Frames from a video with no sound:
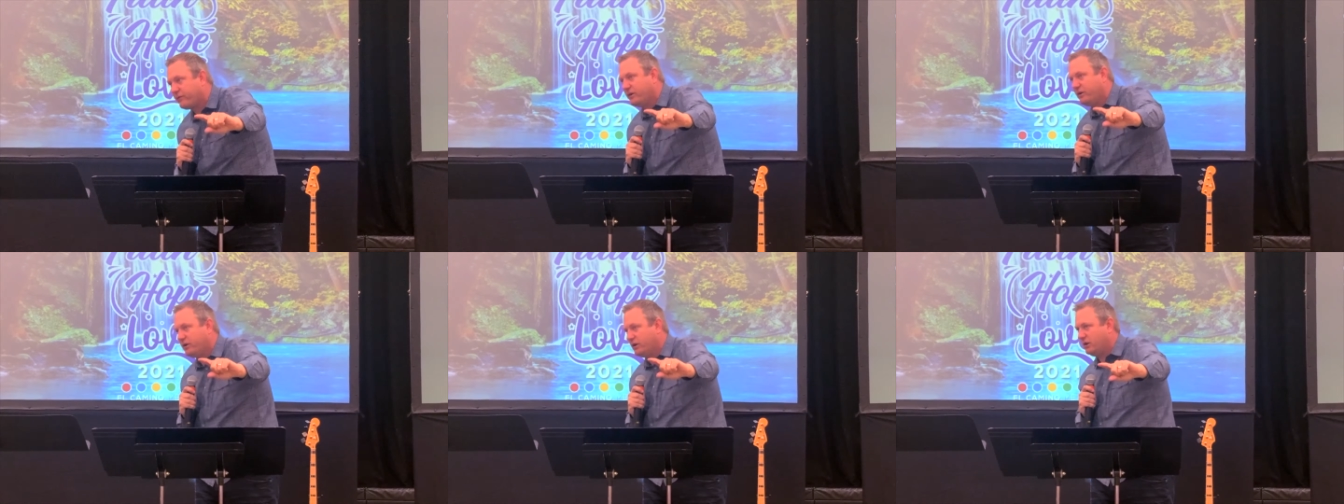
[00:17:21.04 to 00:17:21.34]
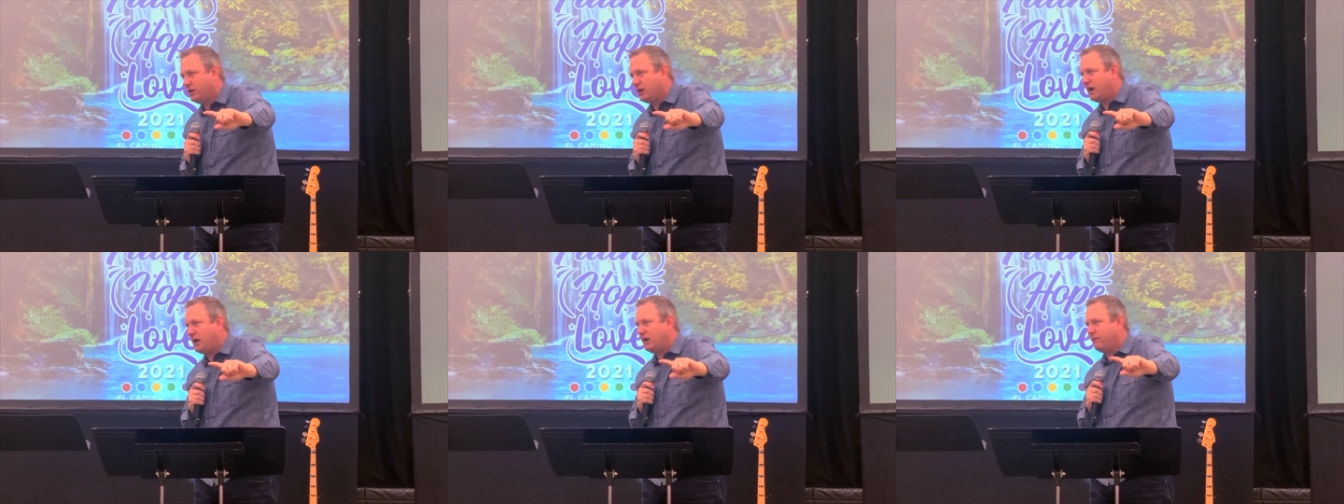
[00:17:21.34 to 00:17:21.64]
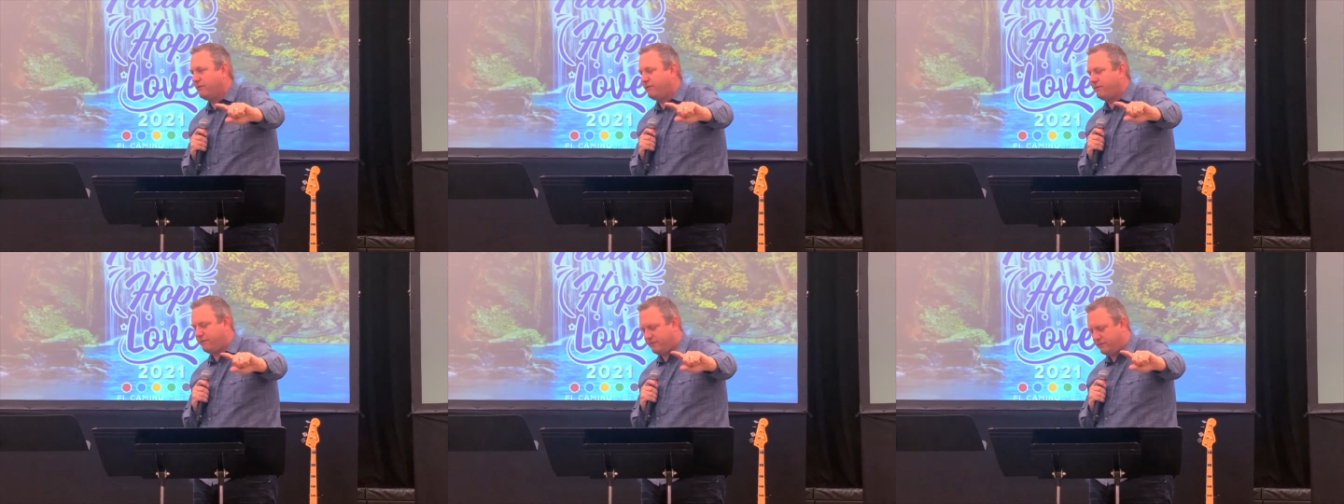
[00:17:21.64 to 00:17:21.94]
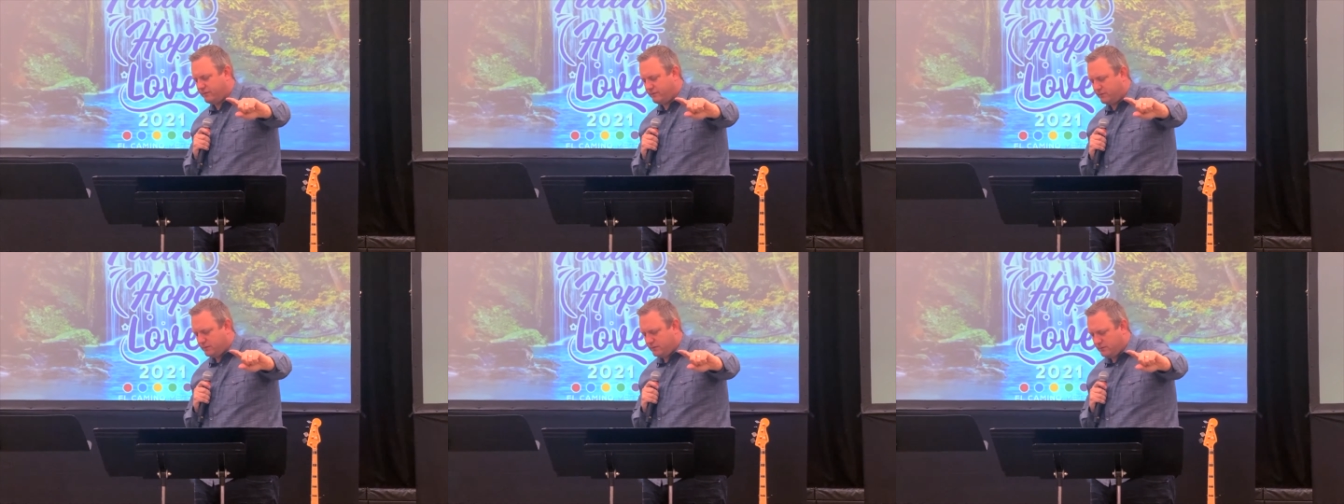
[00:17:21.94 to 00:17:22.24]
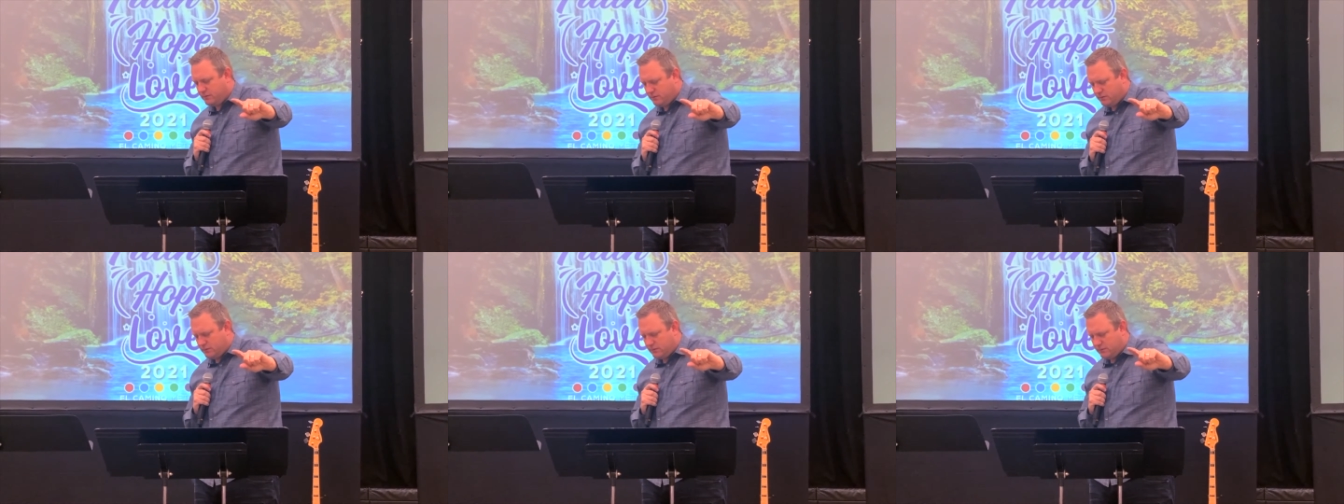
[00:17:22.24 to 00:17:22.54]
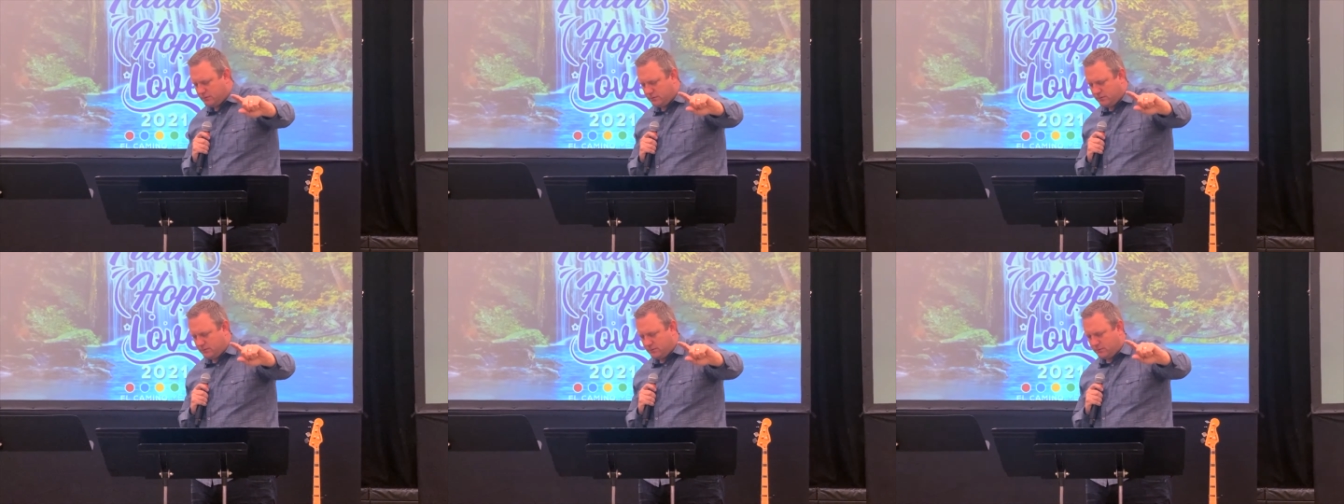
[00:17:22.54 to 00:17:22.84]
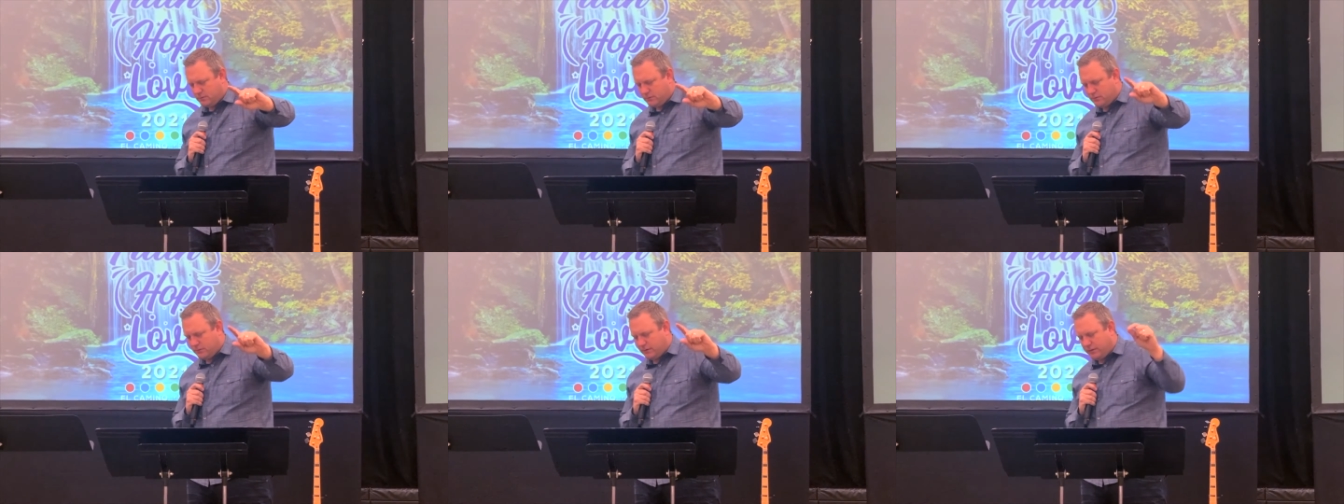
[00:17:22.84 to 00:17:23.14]
for your life.
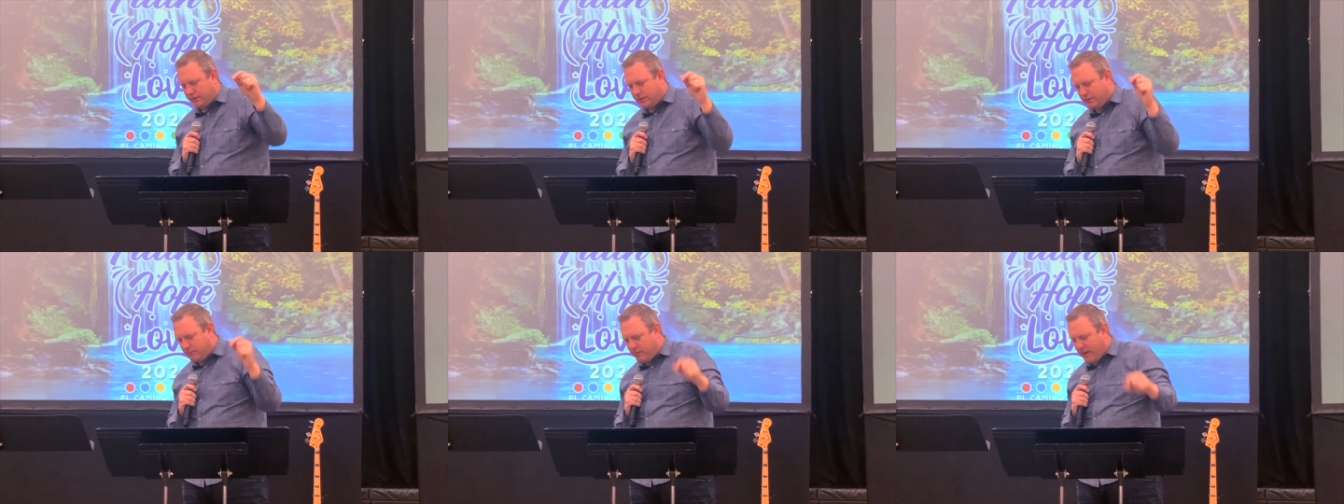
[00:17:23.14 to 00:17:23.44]
The